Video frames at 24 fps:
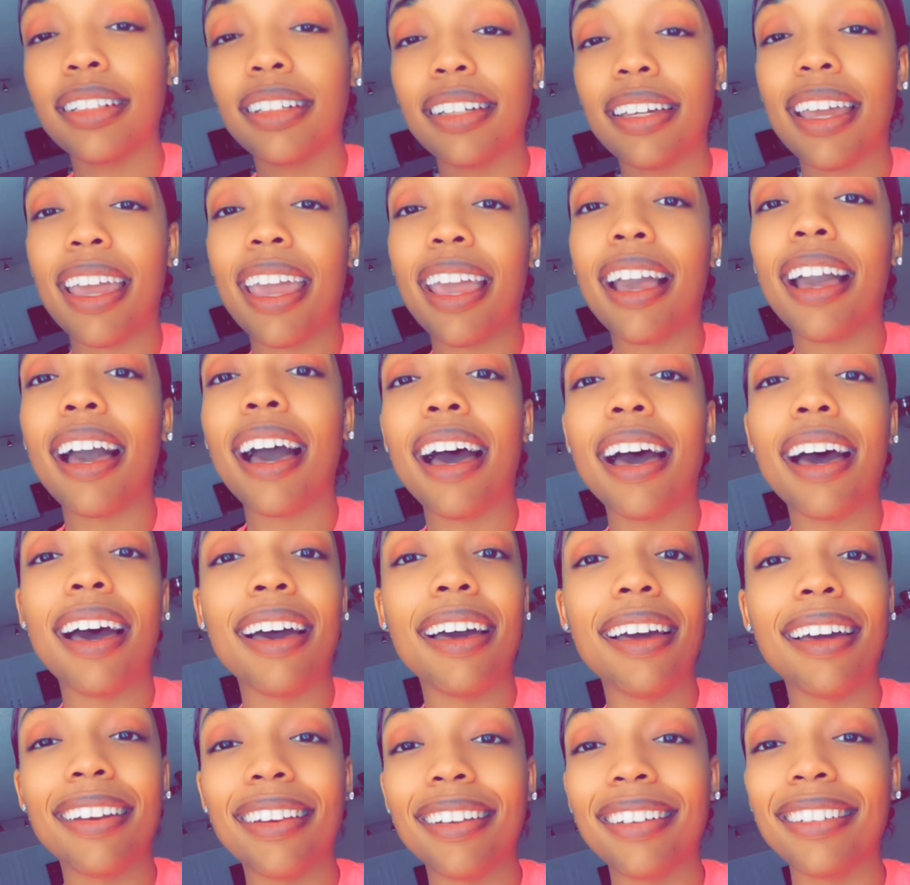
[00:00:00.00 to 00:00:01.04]
in
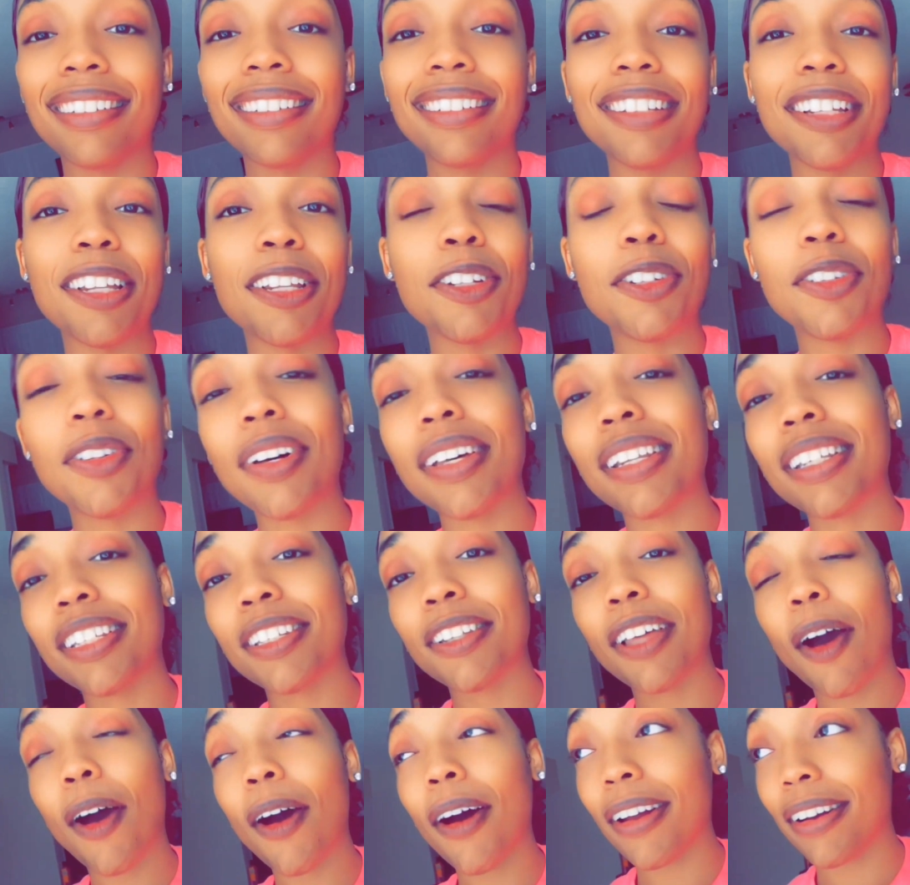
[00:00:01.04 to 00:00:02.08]
God
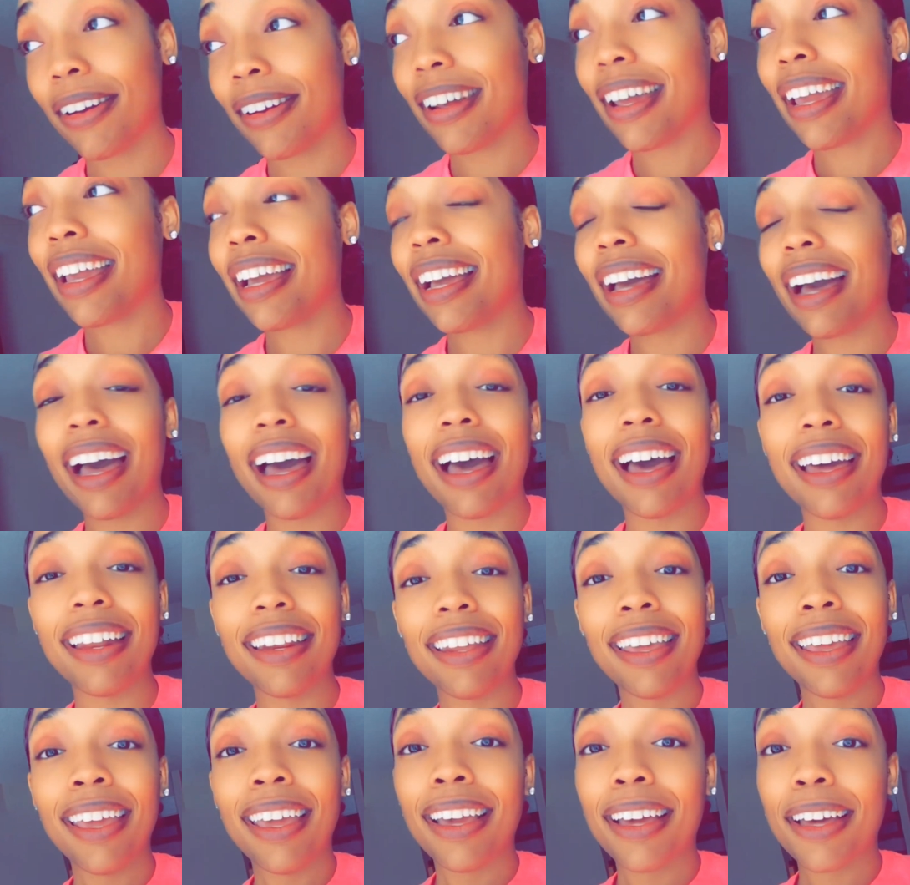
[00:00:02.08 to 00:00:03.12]
trust harder in God.
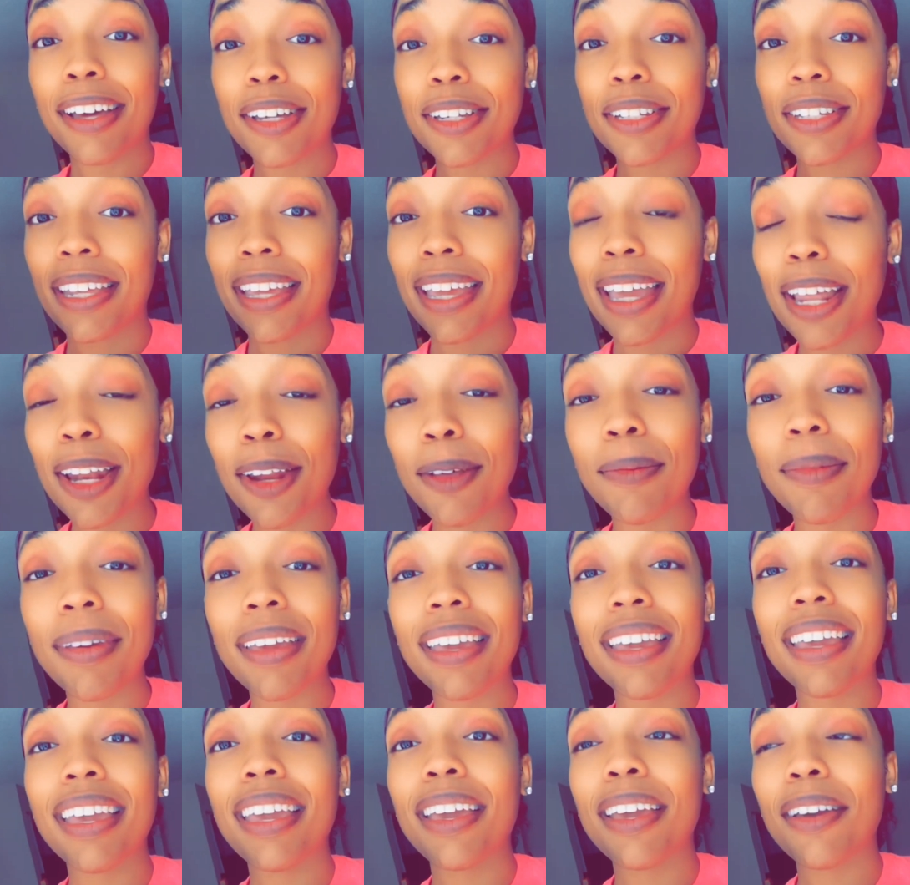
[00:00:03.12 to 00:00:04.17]
Because the
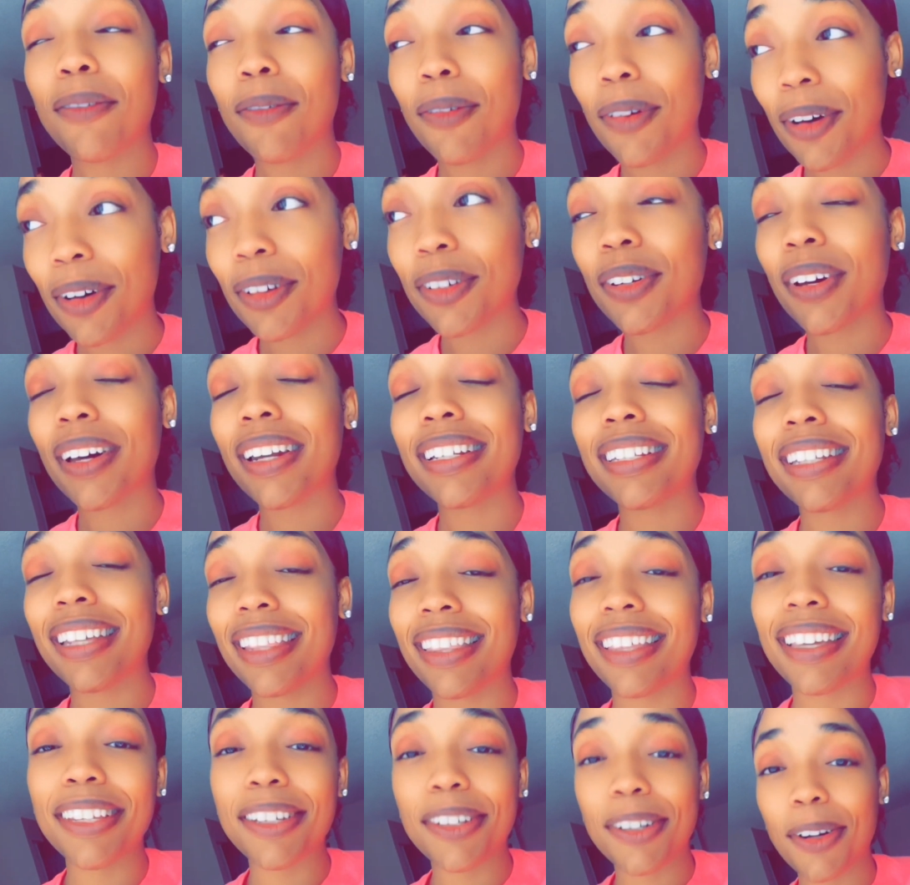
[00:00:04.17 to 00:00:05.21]
enemy, he will try to send
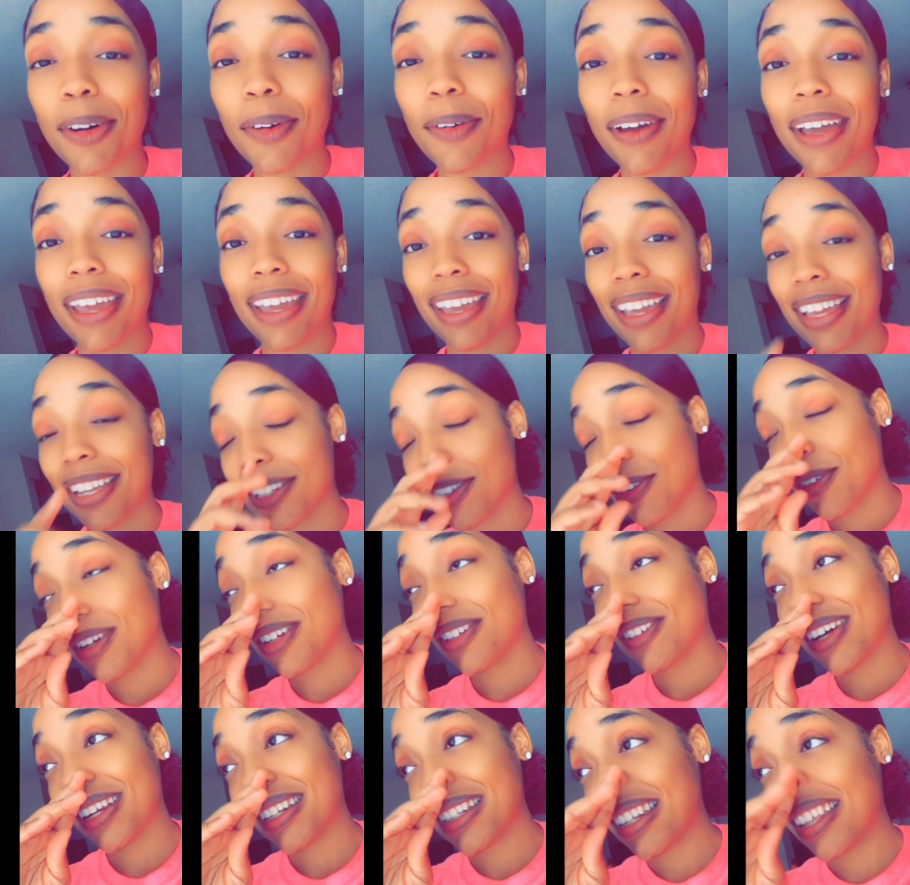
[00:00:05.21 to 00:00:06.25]
things your way. He's going to
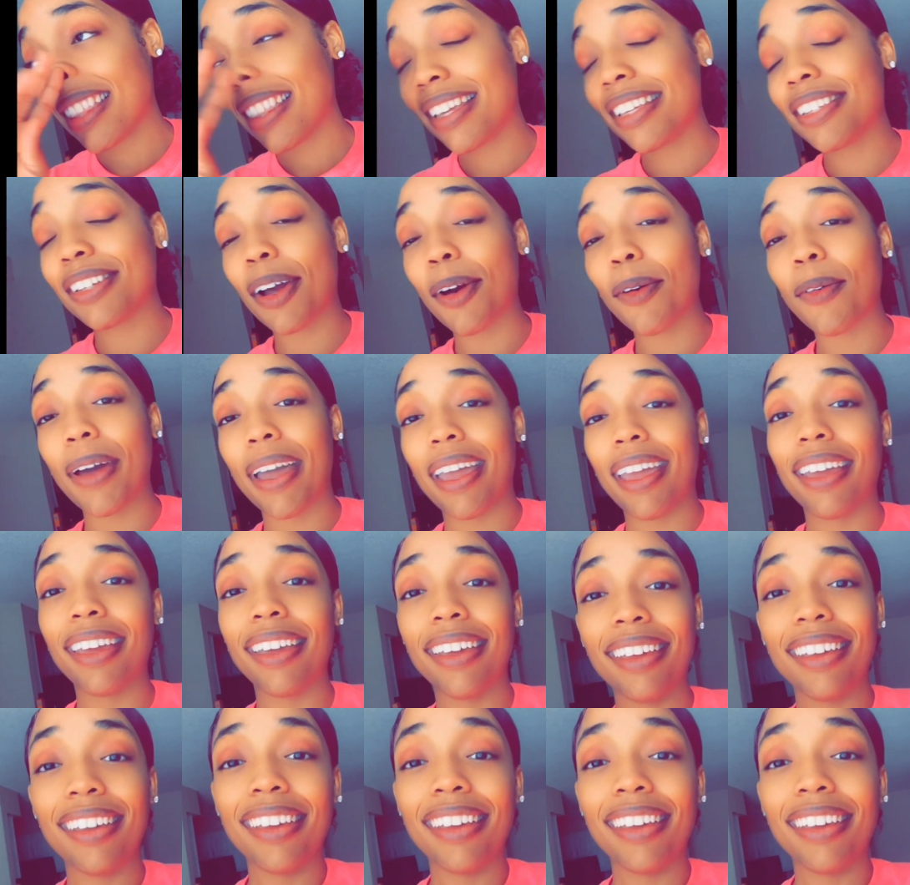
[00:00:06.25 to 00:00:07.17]
try to send things our way.